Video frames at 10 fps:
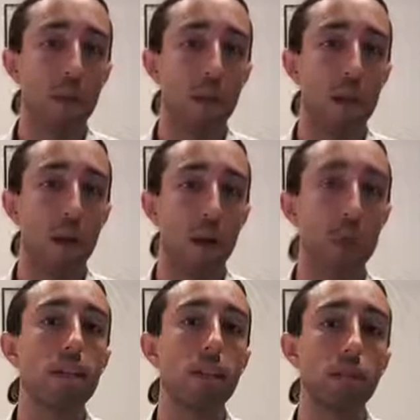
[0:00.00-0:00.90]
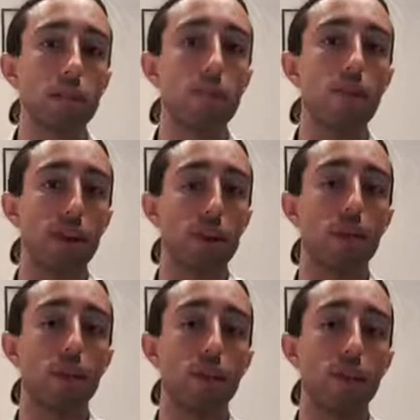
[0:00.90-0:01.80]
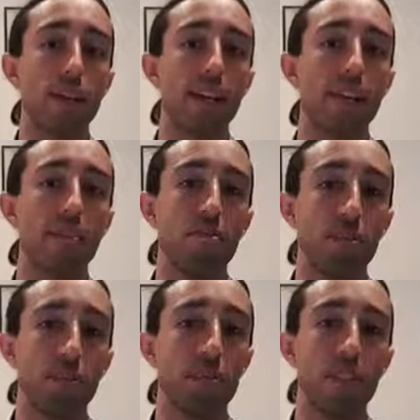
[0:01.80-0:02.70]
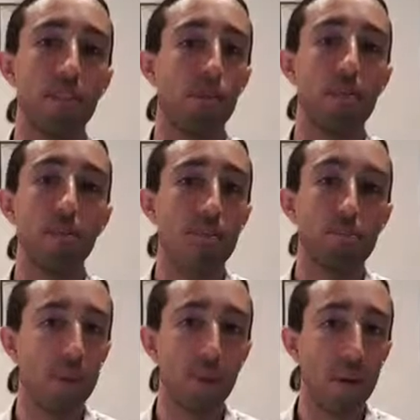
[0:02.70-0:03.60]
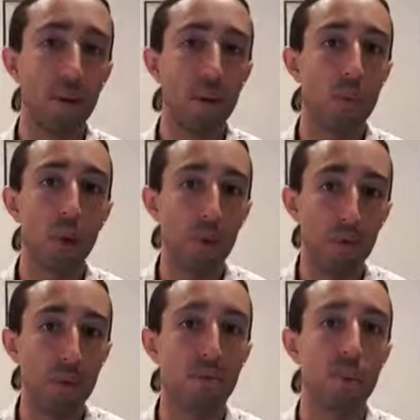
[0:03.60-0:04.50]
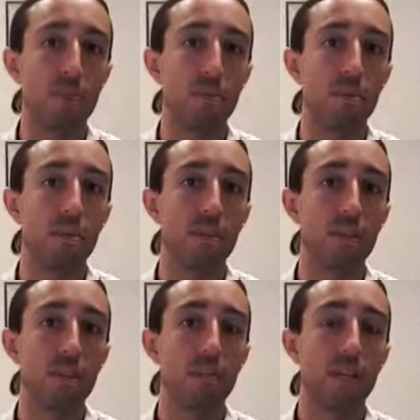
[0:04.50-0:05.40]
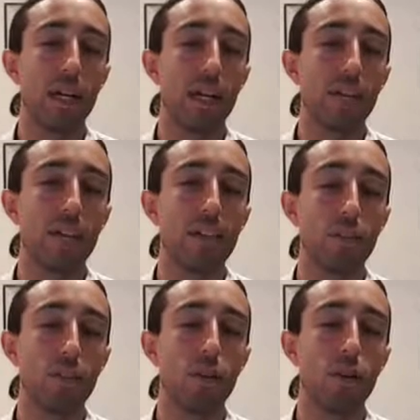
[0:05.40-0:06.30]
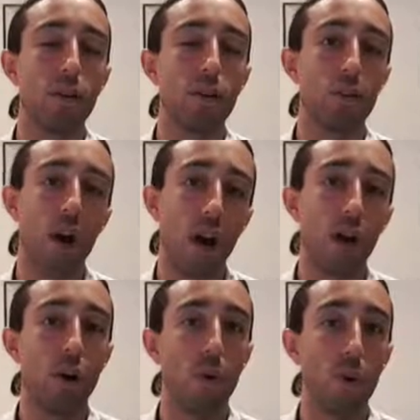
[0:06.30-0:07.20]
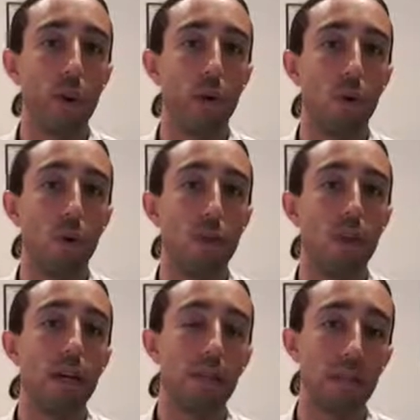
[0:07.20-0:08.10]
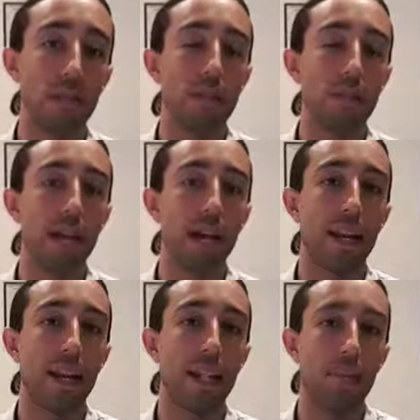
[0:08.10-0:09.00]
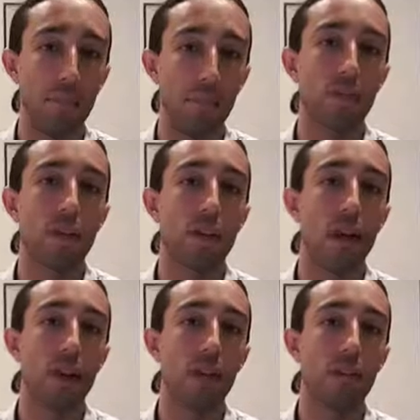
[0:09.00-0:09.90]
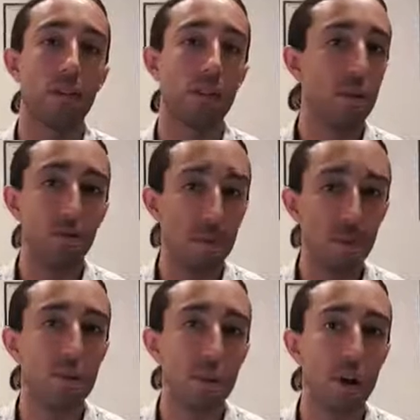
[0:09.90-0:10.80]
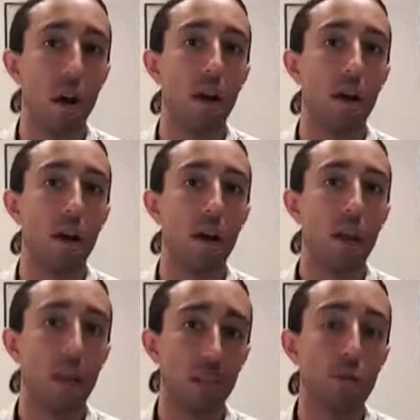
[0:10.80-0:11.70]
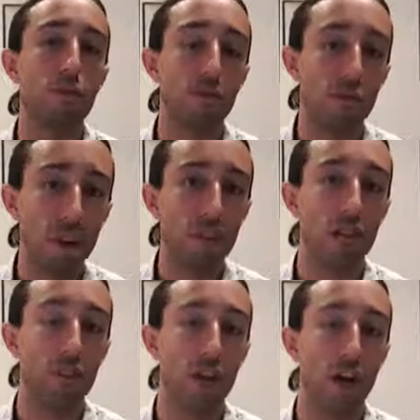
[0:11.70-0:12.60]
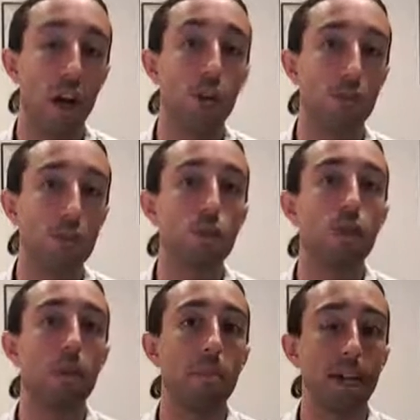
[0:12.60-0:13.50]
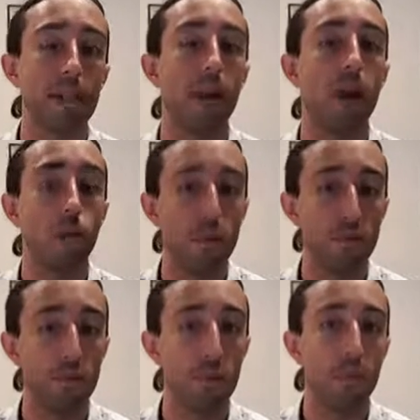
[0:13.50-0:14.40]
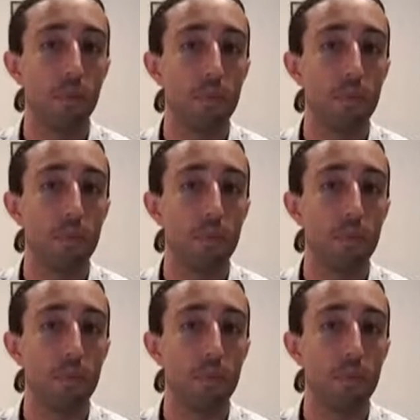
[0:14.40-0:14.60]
Now, when I say improve, I don't want to use the idea of boost. I don't agree with the word boosting your immune system. That's the equivalent of your car not working well, sending it to the mechanic and then boosting your car. They don't boost your car, they improve the function of the car and restore it back to how it was before.